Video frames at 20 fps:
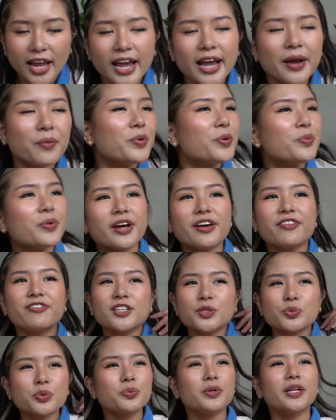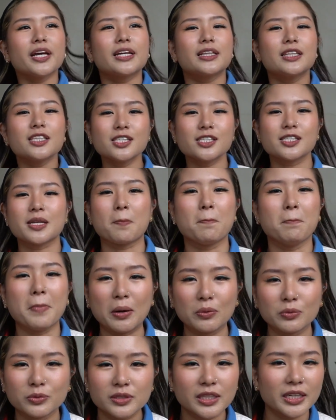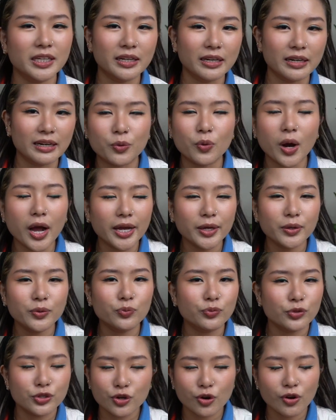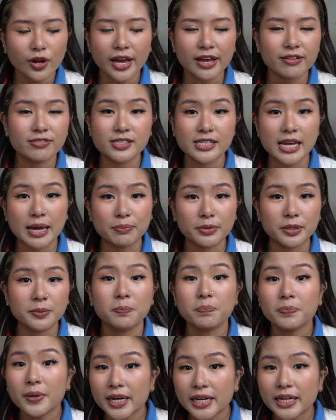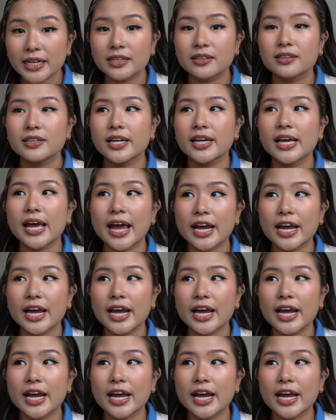And at first we were like, this is a mountain, why do y'all have salmon? But they